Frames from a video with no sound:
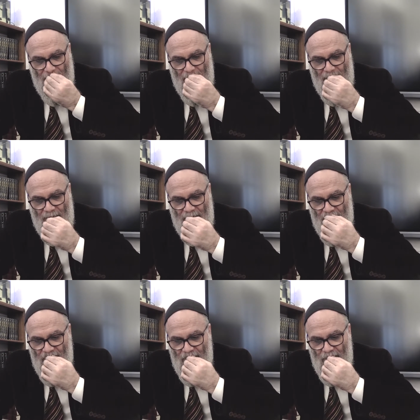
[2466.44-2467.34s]
In its
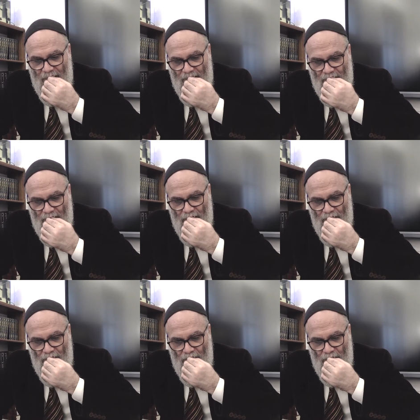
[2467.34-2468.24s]
comprehension of
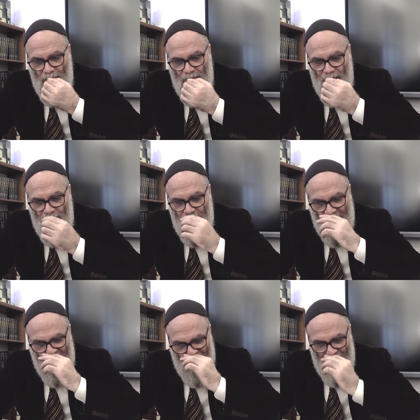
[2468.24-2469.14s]
being or
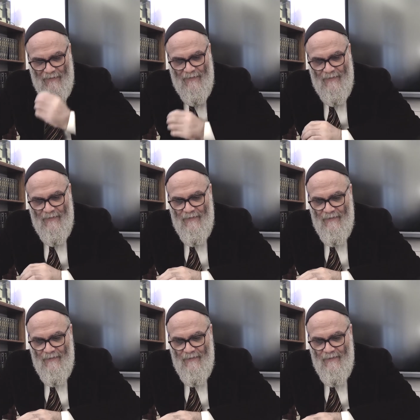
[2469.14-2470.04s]
ontology,
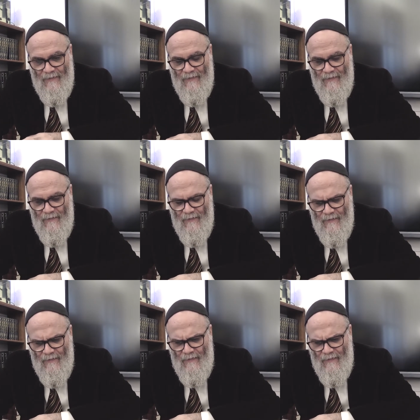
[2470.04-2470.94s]
it is
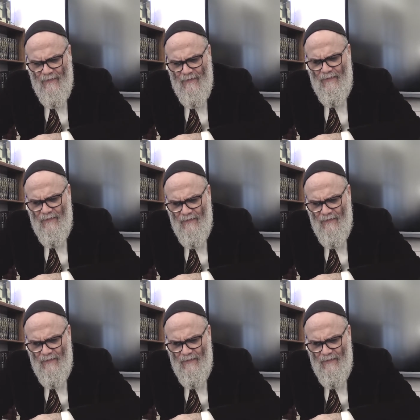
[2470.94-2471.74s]
concerned with critique.